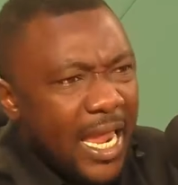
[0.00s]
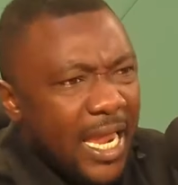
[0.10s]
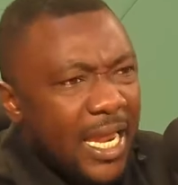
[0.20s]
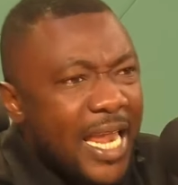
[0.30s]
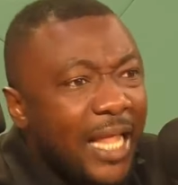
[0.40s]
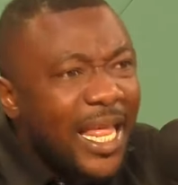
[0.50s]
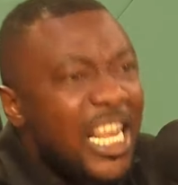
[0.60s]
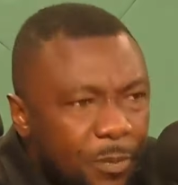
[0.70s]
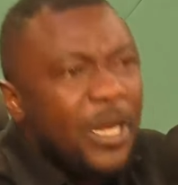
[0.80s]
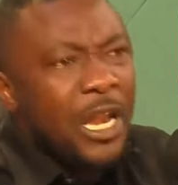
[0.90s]
Yeah, that
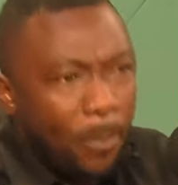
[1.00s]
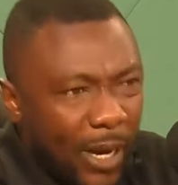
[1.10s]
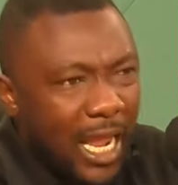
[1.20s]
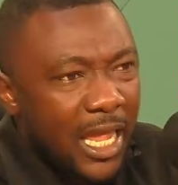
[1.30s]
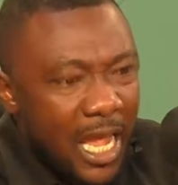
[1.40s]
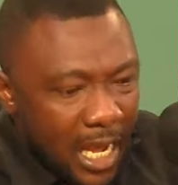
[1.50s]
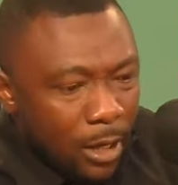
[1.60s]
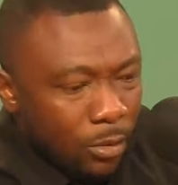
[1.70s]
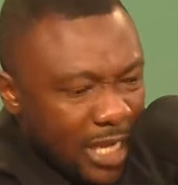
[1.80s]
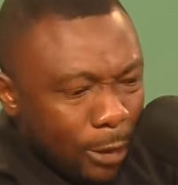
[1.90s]
has been the play.
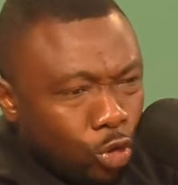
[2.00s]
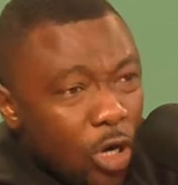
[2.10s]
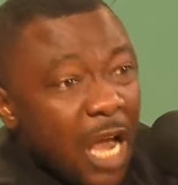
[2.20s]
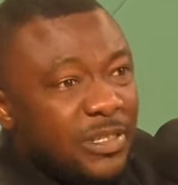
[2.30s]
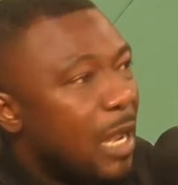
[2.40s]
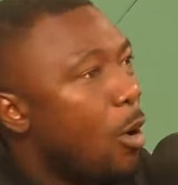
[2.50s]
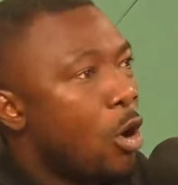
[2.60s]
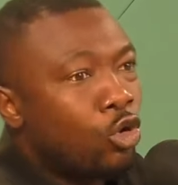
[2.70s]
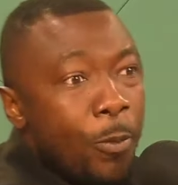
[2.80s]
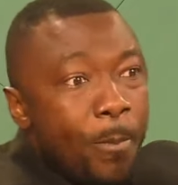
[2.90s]
Yeah, two games about
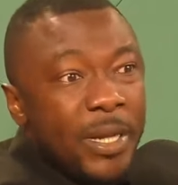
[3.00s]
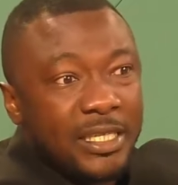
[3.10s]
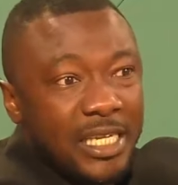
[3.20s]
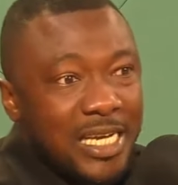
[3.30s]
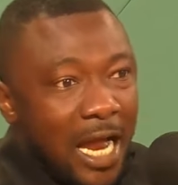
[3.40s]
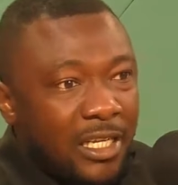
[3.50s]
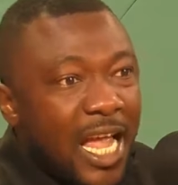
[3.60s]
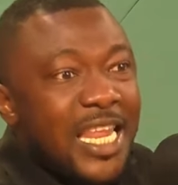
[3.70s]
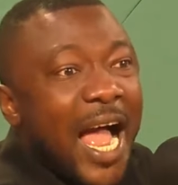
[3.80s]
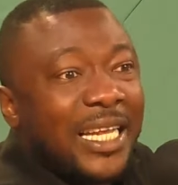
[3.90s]
group medicine.
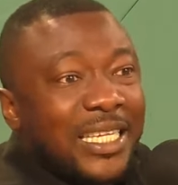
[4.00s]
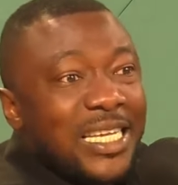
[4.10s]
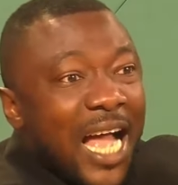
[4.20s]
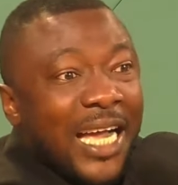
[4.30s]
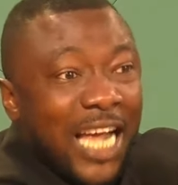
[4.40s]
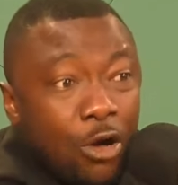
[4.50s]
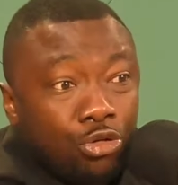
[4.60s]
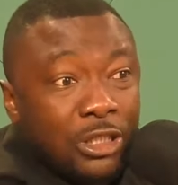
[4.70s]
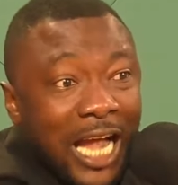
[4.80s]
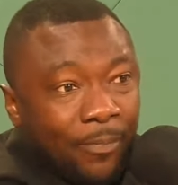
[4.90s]
Yeah,
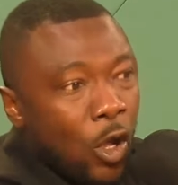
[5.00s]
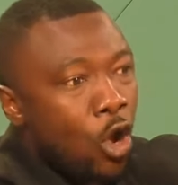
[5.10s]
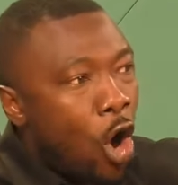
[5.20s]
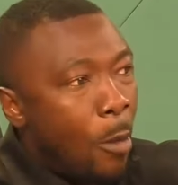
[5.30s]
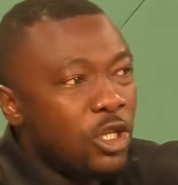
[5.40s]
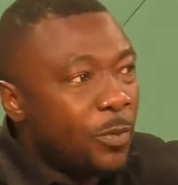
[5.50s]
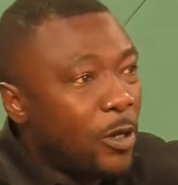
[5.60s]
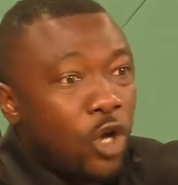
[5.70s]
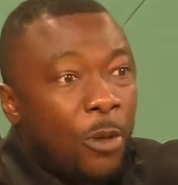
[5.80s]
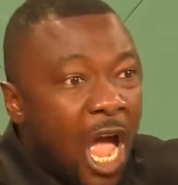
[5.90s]
countries almost a
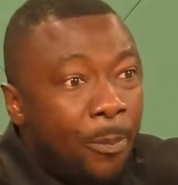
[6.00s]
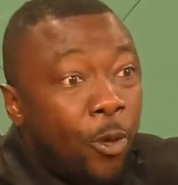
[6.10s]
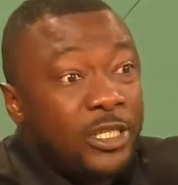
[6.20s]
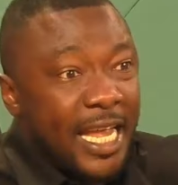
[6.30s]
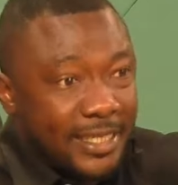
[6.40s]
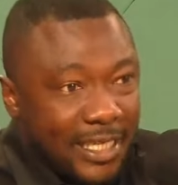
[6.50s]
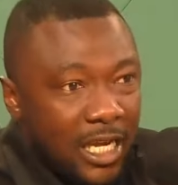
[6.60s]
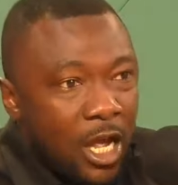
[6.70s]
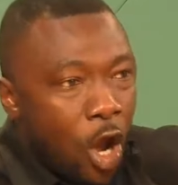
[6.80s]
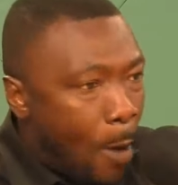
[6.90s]
person a processing.
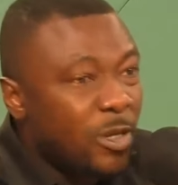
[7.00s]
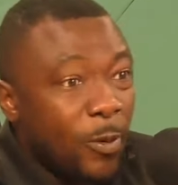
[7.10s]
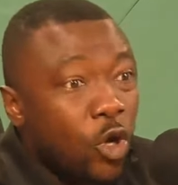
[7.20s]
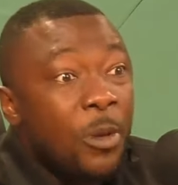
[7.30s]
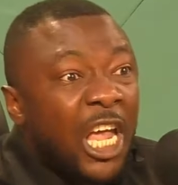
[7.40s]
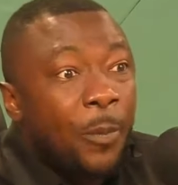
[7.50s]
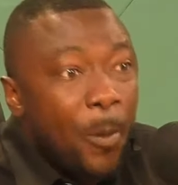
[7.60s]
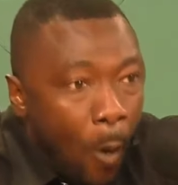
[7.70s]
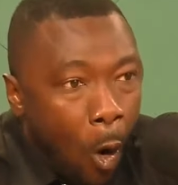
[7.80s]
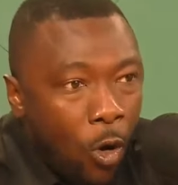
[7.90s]
Almost a person keep the
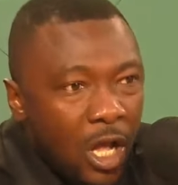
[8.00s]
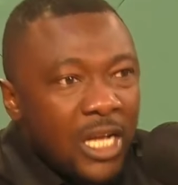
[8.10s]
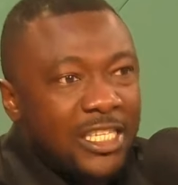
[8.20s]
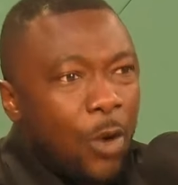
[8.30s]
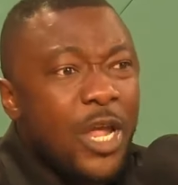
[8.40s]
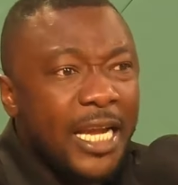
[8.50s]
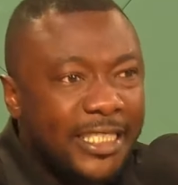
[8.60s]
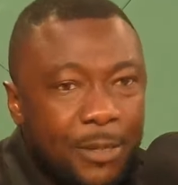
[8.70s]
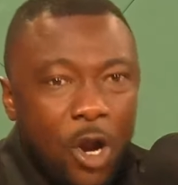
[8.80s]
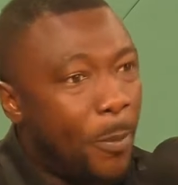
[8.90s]
ball. So we a
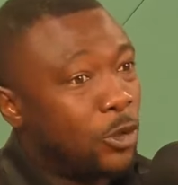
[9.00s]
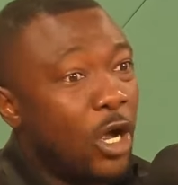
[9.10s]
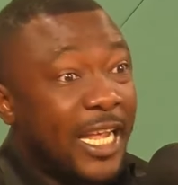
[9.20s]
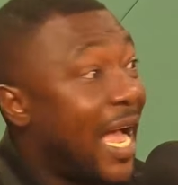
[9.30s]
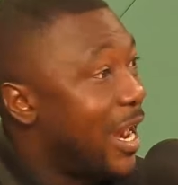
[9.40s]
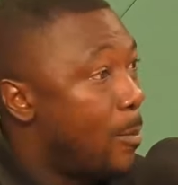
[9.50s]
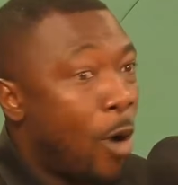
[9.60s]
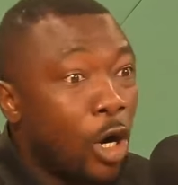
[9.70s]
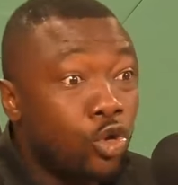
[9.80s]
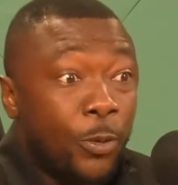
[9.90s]
team, not person in Ghana, but
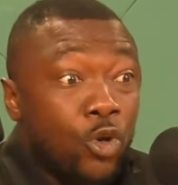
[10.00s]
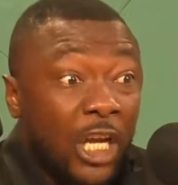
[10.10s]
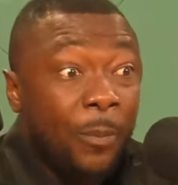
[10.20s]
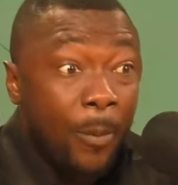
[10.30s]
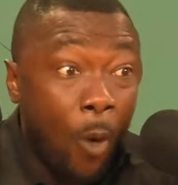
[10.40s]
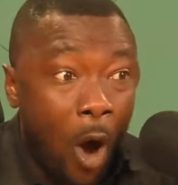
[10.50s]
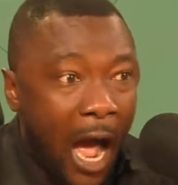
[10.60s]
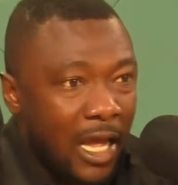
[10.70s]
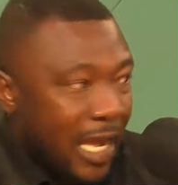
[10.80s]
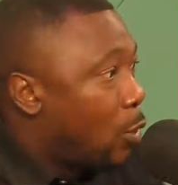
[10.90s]
also person keep the ball.
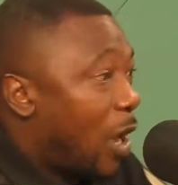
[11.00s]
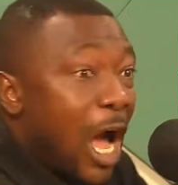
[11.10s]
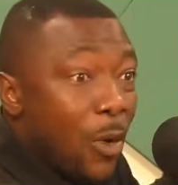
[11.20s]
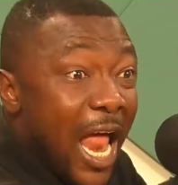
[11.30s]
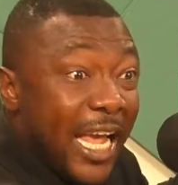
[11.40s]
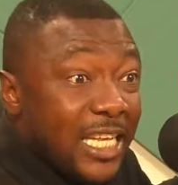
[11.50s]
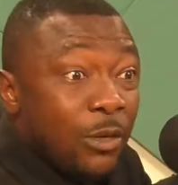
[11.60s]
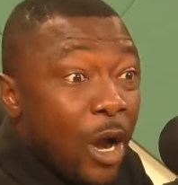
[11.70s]
In Kuala, we like his boys.